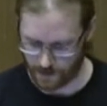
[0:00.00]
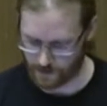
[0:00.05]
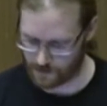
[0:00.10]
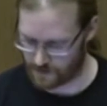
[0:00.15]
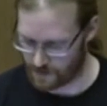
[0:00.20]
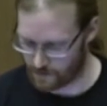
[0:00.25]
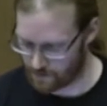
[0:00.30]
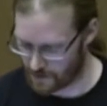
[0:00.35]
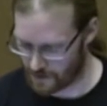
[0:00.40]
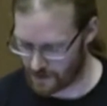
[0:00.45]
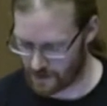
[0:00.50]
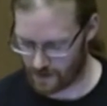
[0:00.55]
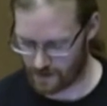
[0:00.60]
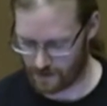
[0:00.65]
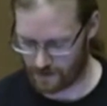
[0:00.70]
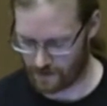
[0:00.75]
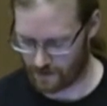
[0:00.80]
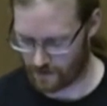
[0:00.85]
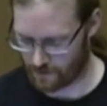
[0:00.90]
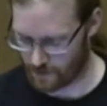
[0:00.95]

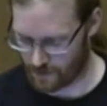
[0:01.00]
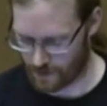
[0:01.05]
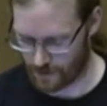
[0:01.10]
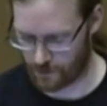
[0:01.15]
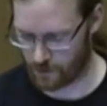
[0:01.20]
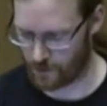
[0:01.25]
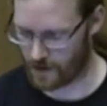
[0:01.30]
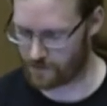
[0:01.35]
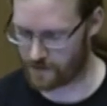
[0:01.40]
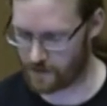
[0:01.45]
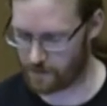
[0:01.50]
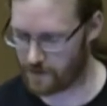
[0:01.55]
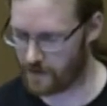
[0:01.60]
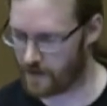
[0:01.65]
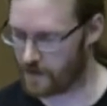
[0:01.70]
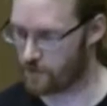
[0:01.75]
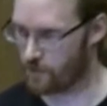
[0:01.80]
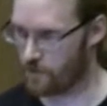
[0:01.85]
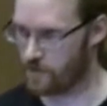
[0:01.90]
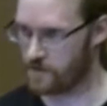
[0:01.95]
similar, if you have something
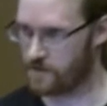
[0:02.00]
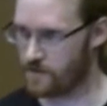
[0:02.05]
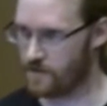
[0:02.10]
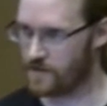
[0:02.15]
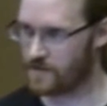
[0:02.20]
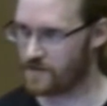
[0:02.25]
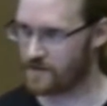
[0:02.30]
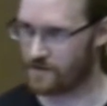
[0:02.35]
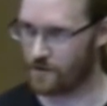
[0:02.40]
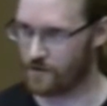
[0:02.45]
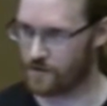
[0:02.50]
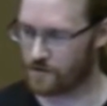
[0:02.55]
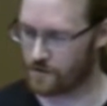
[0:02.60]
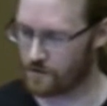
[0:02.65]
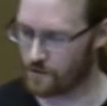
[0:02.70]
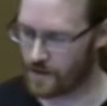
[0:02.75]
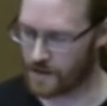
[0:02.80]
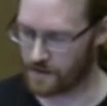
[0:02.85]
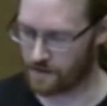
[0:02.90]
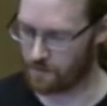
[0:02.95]
like concerts, it's also
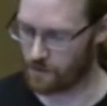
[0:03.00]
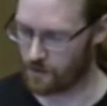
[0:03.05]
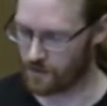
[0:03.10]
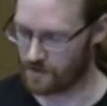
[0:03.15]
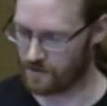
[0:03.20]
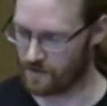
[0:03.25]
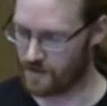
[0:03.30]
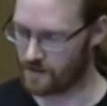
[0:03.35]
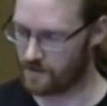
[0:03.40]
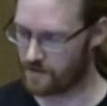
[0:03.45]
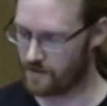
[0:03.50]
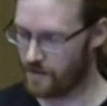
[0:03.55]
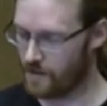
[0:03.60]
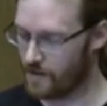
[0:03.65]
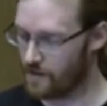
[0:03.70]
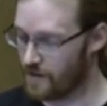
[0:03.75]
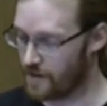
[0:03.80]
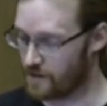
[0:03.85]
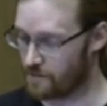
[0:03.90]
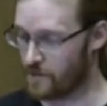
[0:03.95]
quite important that
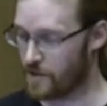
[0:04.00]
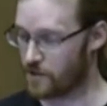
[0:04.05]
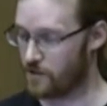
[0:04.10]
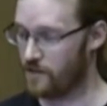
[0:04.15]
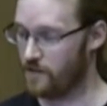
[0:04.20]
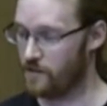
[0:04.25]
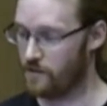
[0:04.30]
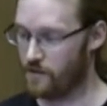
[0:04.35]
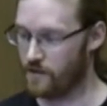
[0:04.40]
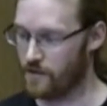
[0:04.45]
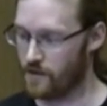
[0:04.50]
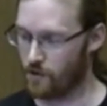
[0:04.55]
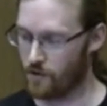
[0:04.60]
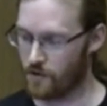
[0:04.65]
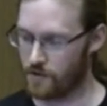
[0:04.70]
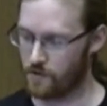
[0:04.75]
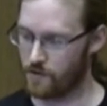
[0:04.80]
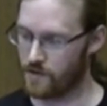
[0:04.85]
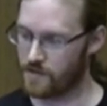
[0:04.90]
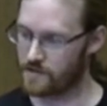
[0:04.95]
especially the
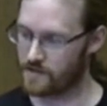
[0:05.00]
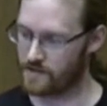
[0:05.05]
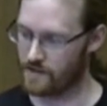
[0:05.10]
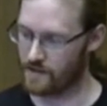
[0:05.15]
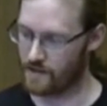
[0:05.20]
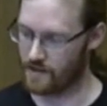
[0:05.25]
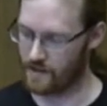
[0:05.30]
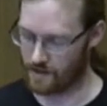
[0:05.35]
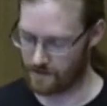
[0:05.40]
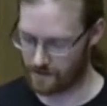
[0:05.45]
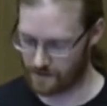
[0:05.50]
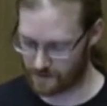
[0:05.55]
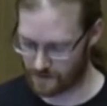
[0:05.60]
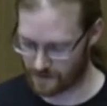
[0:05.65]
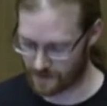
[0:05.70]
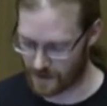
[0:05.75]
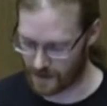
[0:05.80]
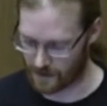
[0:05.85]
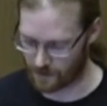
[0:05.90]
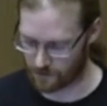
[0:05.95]
audio is
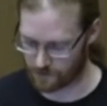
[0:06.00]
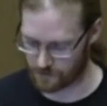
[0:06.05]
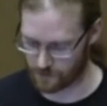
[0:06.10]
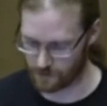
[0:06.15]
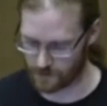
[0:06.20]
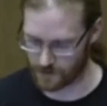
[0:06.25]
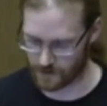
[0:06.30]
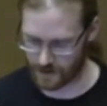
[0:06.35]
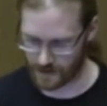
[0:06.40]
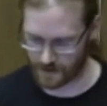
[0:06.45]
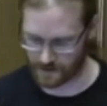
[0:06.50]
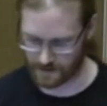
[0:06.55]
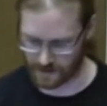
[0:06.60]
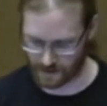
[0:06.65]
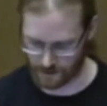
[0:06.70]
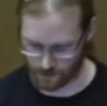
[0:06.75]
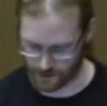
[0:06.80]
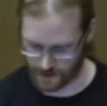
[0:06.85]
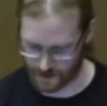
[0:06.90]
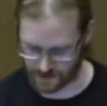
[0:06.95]
kind of synchronized.
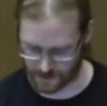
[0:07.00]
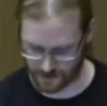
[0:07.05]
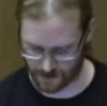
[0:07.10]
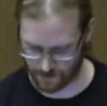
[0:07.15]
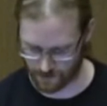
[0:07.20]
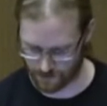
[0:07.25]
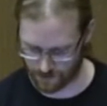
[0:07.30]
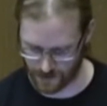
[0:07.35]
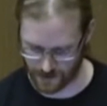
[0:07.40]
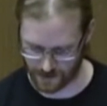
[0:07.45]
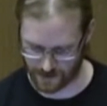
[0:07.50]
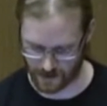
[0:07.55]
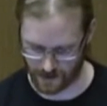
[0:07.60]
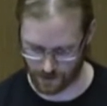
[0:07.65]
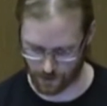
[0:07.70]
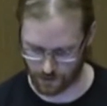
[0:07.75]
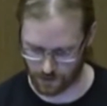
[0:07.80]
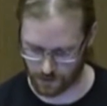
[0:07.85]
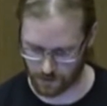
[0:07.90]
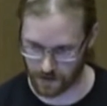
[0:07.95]
Otherwise, things are
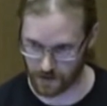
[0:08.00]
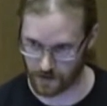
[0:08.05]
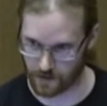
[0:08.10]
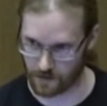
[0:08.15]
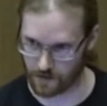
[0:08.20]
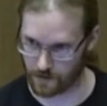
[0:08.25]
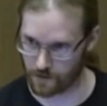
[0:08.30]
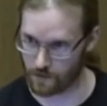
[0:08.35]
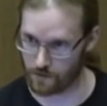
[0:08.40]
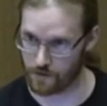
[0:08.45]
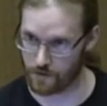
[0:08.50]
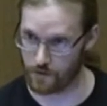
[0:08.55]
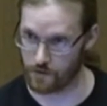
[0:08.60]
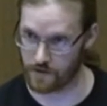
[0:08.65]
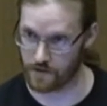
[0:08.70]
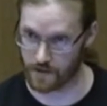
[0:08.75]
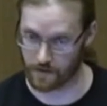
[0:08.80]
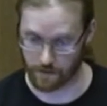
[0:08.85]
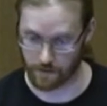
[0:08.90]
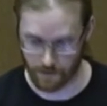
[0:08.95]
going to be
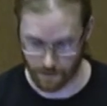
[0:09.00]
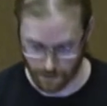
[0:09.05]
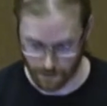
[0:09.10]
confusing.